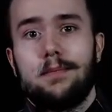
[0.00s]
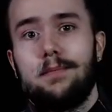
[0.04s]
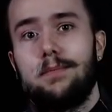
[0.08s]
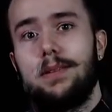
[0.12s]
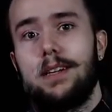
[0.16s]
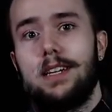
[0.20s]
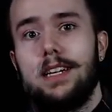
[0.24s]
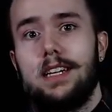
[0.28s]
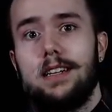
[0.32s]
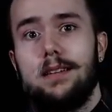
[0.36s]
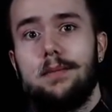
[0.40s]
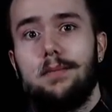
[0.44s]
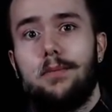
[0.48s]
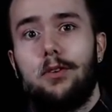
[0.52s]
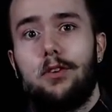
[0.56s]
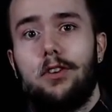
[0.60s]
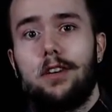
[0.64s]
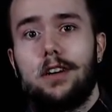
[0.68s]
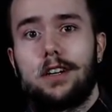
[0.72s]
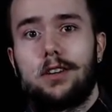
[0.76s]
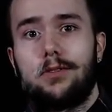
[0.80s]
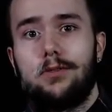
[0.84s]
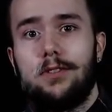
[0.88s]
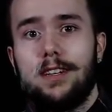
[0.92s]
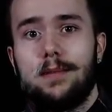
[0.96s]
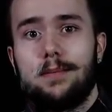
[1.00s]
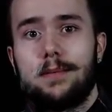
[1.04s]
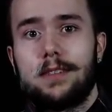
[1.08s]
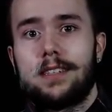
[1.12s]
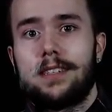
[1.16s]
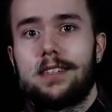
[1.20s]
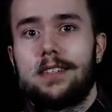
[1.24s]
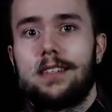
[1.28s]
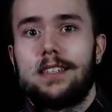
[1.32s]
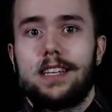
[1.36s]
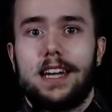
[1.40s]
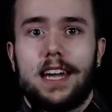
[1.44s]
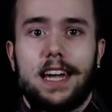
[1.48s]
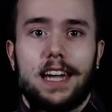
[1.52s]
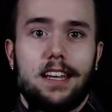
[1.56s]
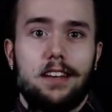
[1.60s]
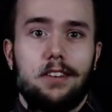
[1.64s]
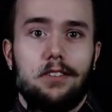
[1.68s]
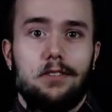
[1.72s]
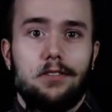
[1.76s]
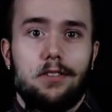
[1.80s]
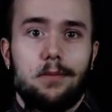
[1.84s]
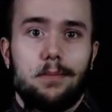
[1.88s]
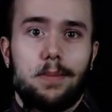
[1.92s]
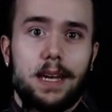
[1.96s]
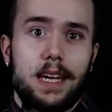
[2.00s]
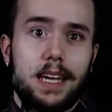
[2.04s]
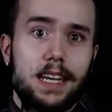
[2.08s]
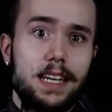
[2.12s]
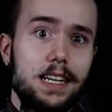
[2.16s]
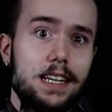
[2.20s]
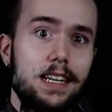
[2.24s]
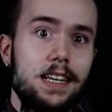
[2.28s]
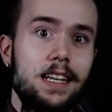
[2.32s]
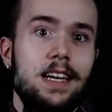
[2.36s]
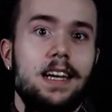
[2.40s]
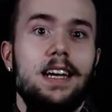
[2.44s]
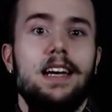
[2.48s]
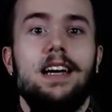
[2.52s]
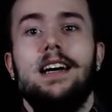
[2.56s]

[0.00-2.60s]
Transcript: being more equipped to handle the pain